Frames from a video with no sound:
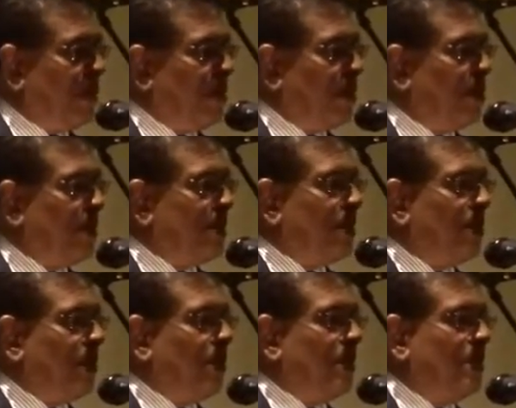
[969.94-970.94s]
membership
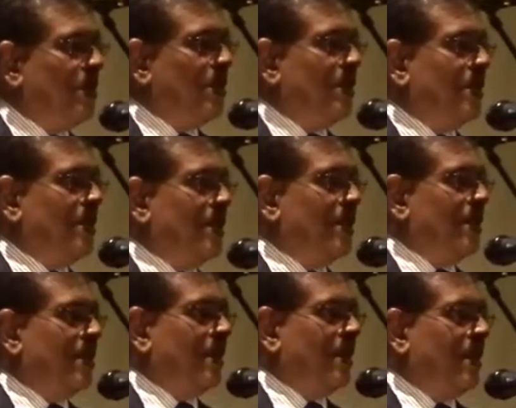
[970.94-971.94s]
of institutions.
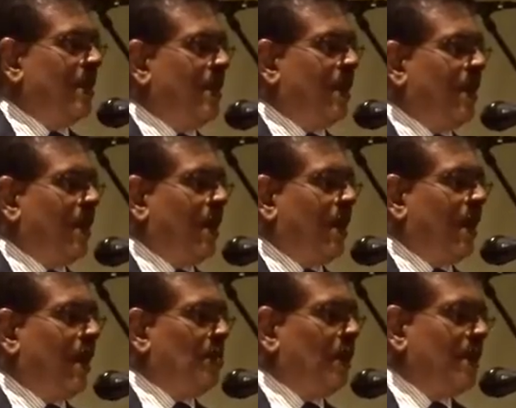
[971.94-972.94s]

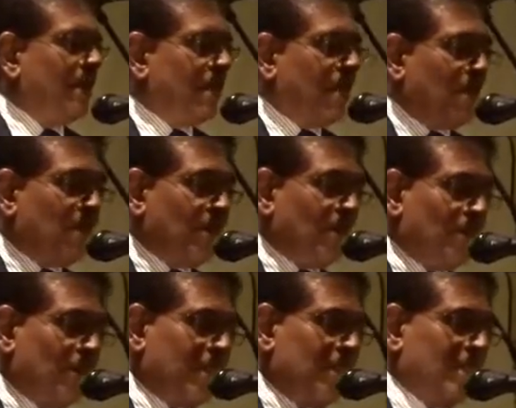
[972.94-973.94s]
And by the time we
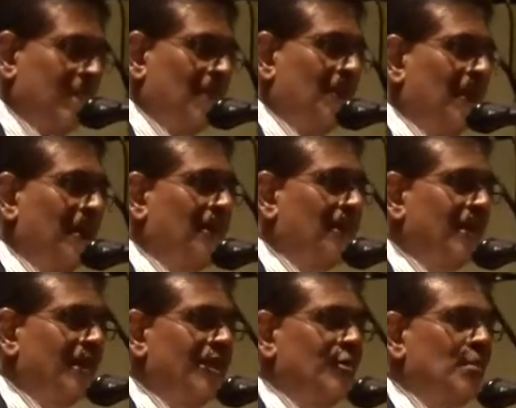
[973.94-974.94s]
finished our 5
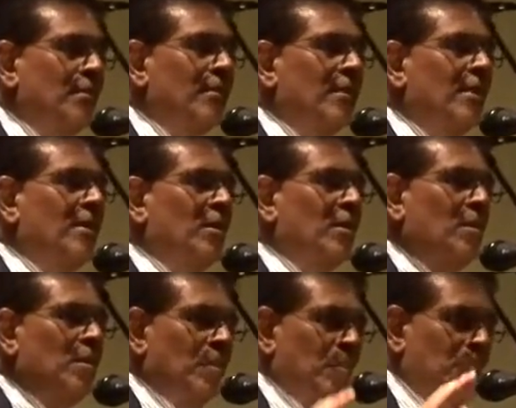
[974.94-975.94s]
years,
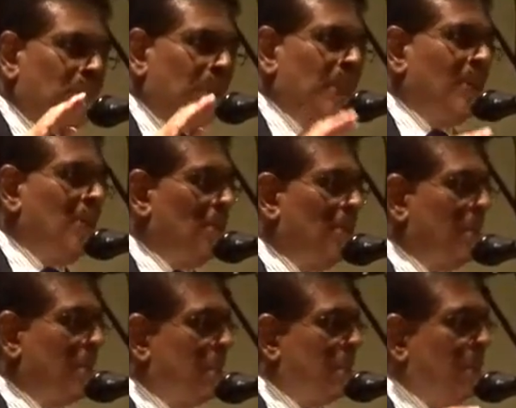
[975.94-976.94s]
many of
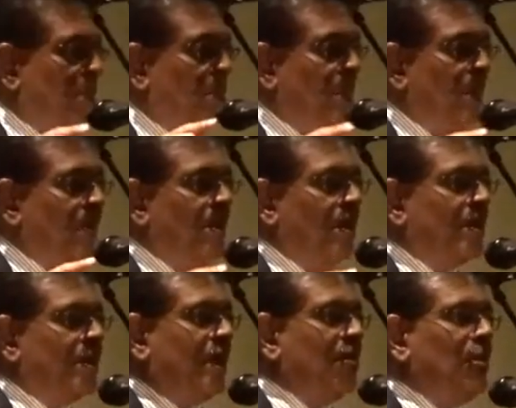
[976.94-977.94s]
us had already got
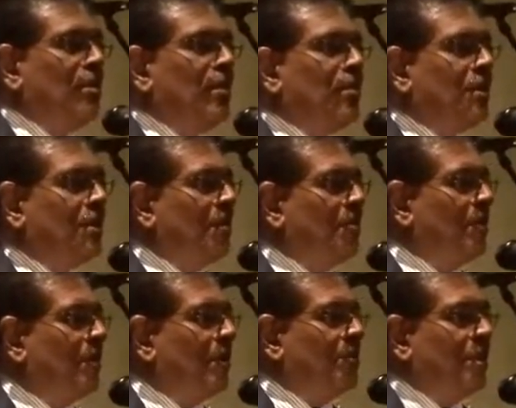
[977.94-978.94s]
graduate membership
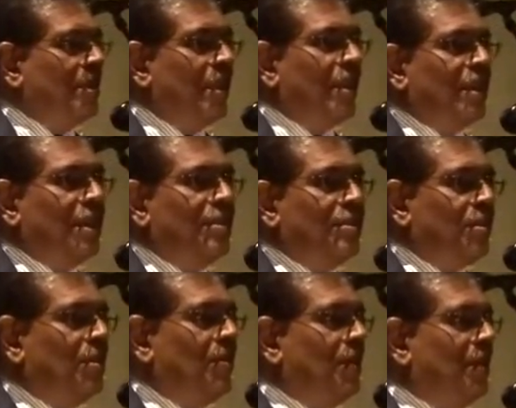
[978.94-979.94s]
of the Sri Lanka
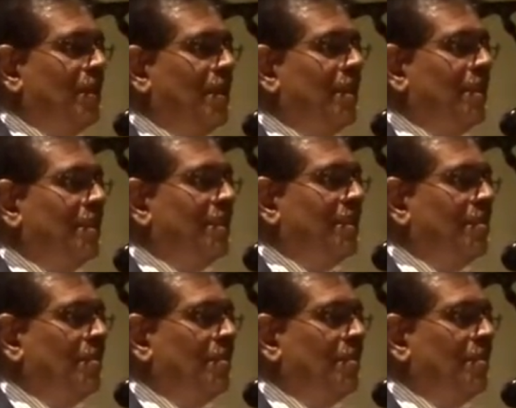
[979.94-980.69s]
Institute of Engineers.